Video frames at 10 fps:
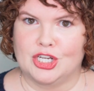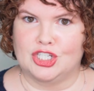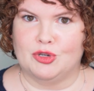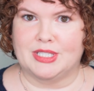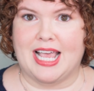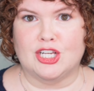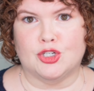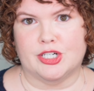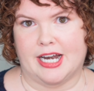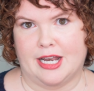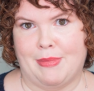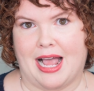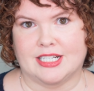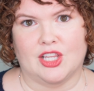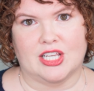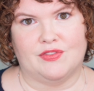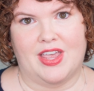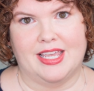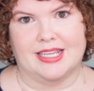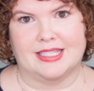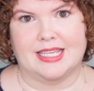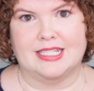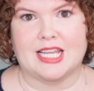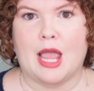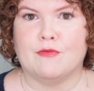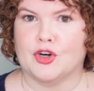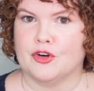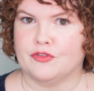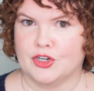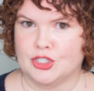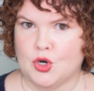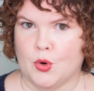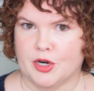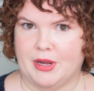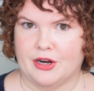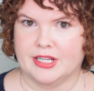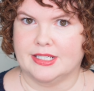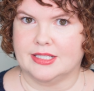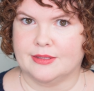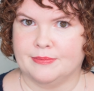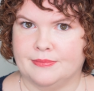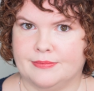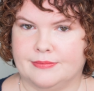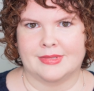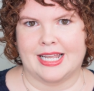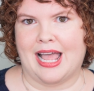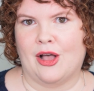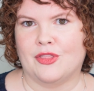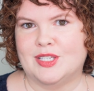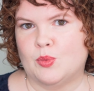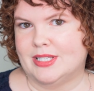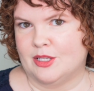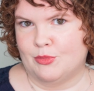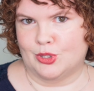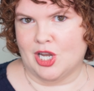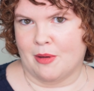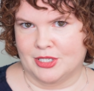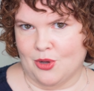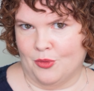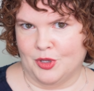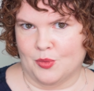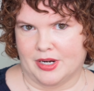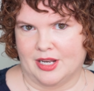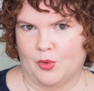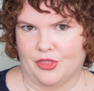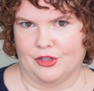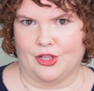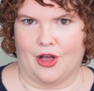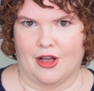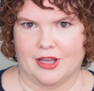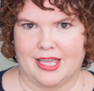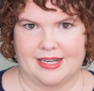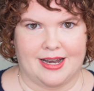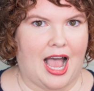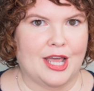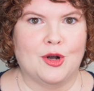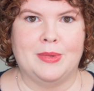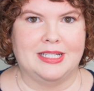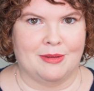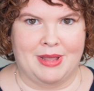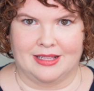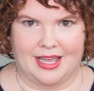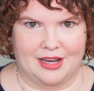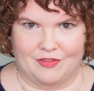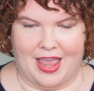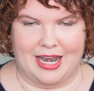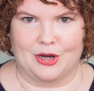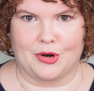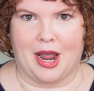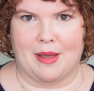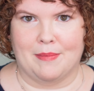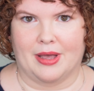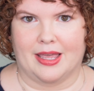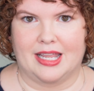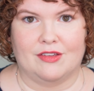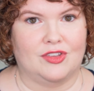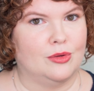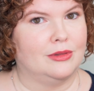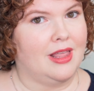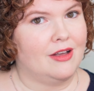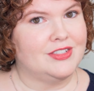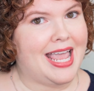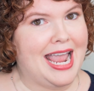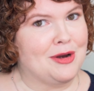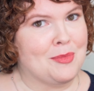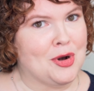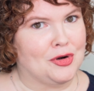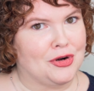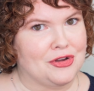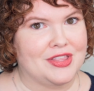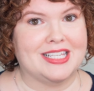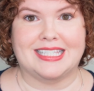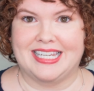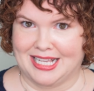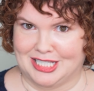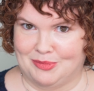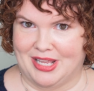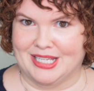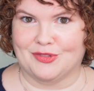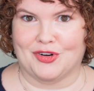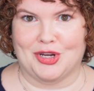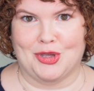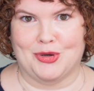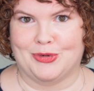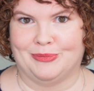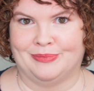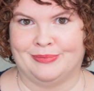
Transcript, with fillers: She was extradited back to Las Vegas in time for her first court appearance. Now, this wasn't Bustami's only run-in the law, and I don't mean to make light of any crime, but if you love to hate a murderer, this next bit is for you.